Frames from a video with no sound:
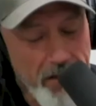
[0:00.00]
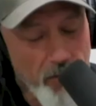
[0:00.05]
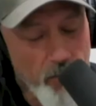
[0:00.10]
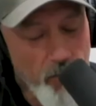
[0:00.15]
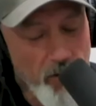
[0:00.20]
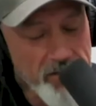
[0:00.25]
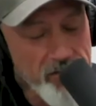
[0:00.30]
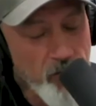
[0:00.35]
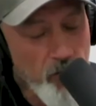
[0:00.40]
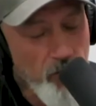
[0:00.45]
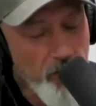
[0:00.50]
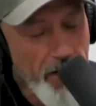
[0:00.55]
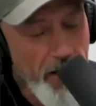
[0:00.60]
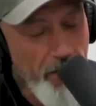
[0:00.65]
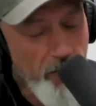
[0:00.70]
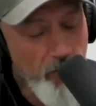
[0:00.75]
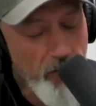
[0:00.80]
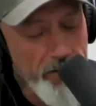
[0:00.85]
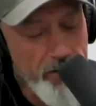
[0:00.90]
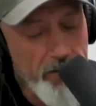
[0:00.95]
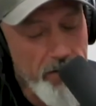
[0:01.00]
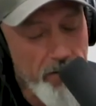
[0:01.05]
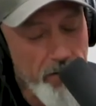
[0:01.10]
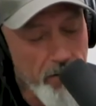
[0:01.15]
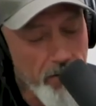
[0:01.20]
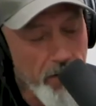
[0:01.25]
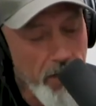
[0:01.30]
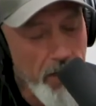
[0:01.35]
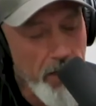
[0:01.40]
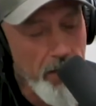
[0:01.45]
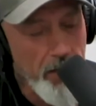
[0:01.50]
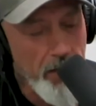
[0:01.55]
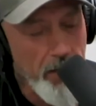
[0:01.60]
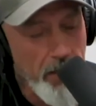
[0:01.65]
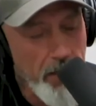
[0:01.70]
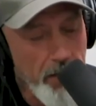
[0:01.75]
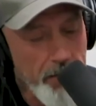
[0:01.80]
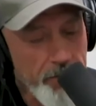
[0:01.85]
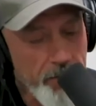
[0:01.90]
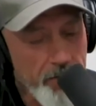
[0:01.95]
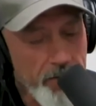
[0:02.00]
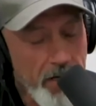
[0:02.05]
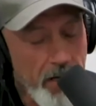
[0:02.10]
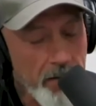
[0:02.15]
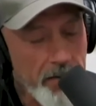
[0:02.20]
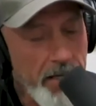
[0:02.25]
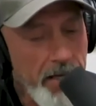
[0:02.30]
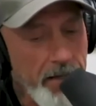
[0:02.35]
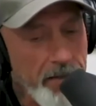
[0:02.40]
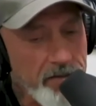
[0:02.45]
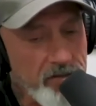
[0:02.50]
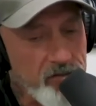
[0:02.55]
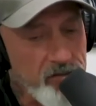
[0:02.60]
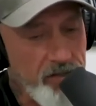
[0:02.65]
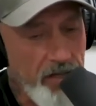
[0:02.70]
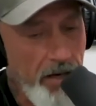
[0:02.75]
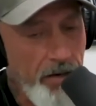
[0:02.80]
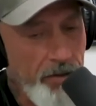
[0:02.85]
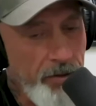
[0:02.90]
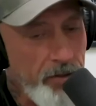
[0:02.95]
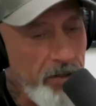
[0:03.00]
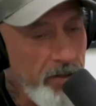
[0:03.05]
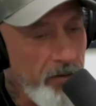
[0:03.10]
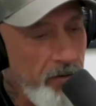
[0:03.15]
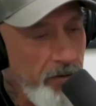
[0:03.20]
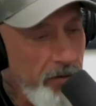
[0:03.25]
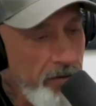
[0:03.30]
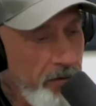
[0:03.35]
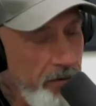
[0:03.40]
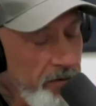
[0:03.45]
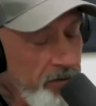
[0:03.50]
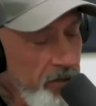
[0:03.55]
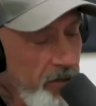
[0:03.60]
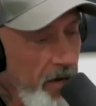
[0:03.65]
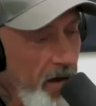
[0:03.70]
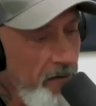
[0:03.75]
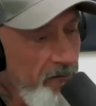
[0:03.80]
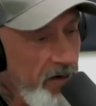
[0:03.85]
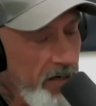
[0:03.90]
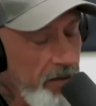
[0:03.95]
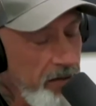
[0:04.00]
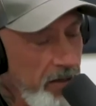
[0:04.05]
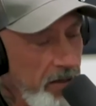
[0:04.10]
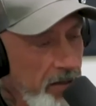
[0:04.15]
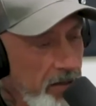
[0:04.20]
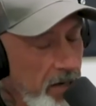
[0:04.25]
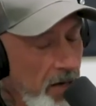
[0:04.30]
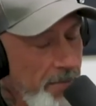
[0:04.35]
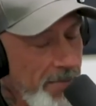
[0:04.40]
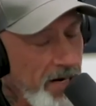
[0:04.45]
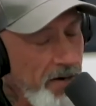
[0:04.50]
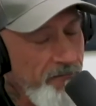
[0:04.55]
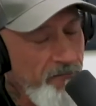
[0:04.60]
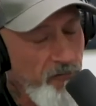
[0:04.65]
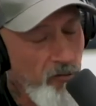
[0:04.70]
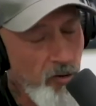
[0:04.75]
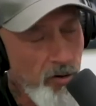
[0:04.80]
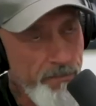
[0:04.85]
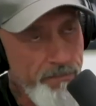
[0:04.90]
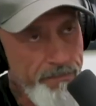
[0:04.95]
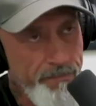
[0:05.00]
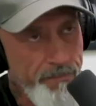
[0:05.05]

What's going on with your uh, your young kids? Are you gonna? Do you have anything coming up for them?